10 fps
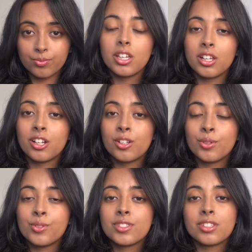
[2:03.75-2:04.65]
It
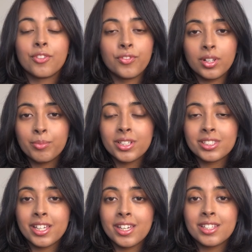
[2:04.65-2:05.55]
includes the filming
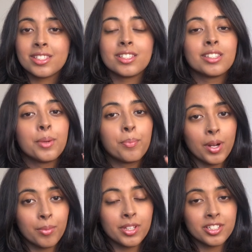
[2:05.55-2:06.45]
date, the
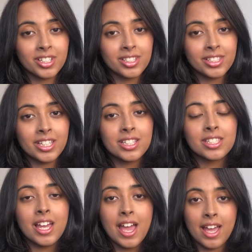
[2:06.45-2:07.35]
publishing date,
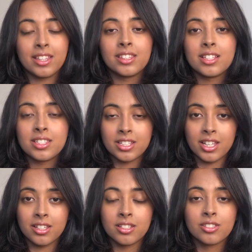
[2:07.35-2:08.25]
and the
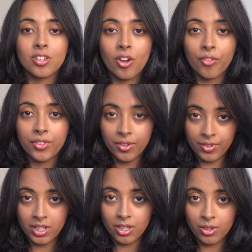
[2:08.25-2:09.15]
status of the
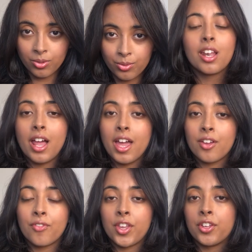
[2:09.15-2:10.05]
video. Like
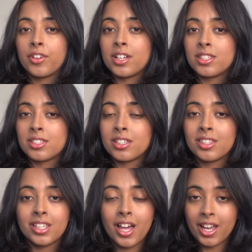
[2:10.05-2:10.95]
whether it's in
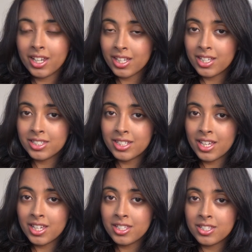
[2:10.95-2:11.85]
the idea
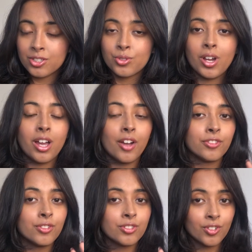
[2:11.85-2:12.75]
stage, do I have
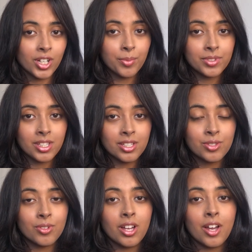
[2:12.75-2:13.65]
to script it,
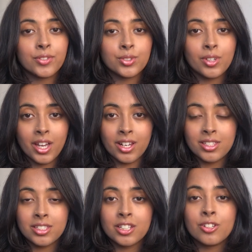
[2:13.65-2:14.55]
do I have to
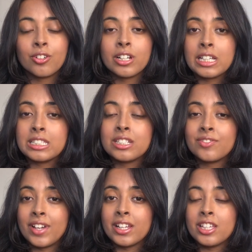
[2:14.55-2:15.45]
edit it, or is it
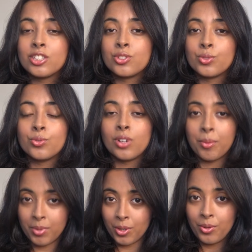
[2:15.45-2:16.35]
ready to
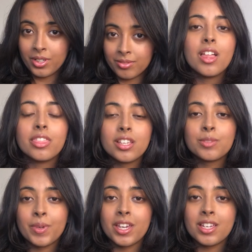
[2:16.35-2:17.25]
upload? This
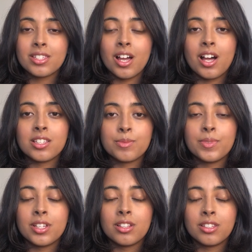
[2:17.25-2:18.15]
page has
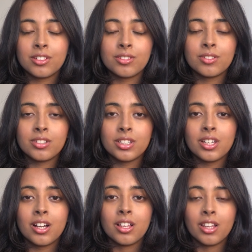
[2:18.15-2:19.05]
been
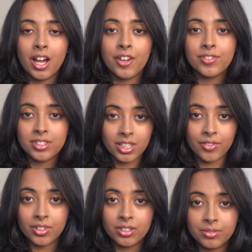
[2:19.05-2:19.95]
literally a
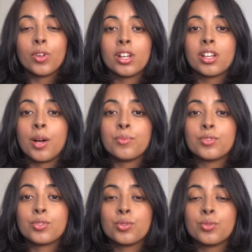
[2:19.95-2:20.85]
lifesaver when it
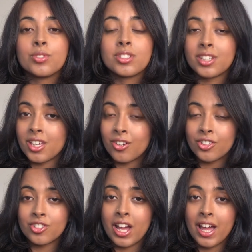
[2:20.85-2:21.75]
comes to staying on
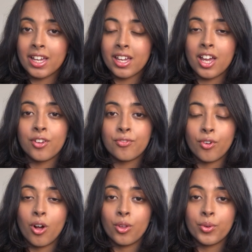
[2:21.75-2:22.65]
track and
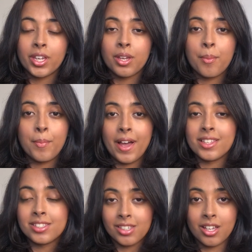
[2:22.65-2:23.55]
following my
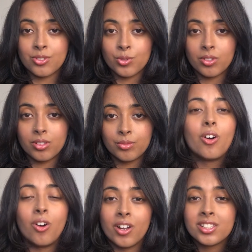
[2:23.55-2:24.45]
schedule.
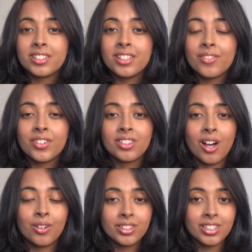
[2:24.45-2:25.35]
Honestly,
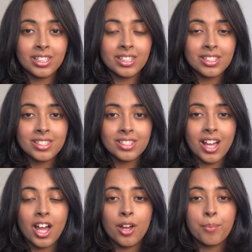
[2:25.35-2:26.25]
without this,
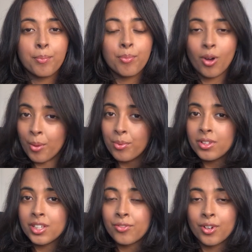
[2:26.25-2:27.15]
I
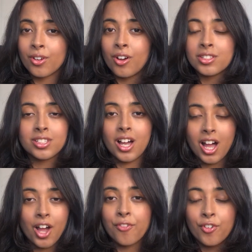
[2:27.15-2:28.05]
probably forgot
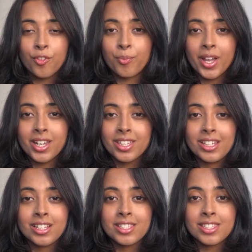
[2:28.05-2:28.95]
half of my
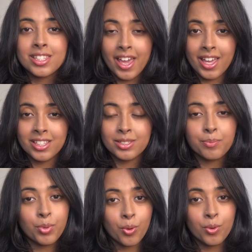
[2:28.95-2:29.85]
ideas and
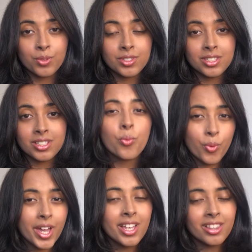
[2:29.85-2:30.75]
post
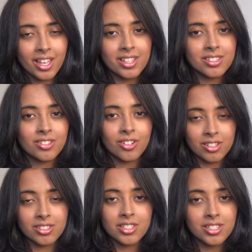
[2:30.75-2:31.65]
way less
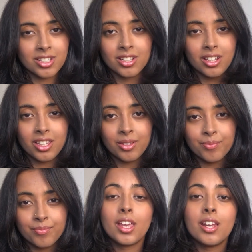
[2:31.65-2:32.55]
consistently.
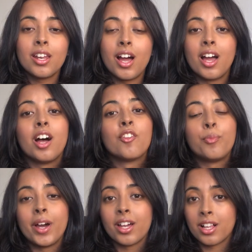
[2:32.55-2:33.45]
Then I have
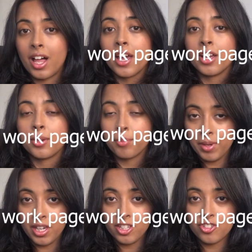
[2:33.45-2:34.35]
my client
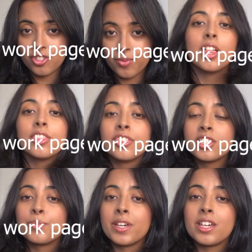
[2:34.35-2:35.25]
page.
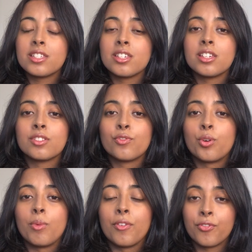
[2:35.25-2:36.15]
This page is for
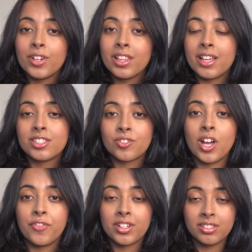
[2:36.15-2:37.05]
my freelance
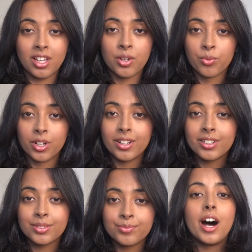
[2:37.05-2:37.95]
graphic design work.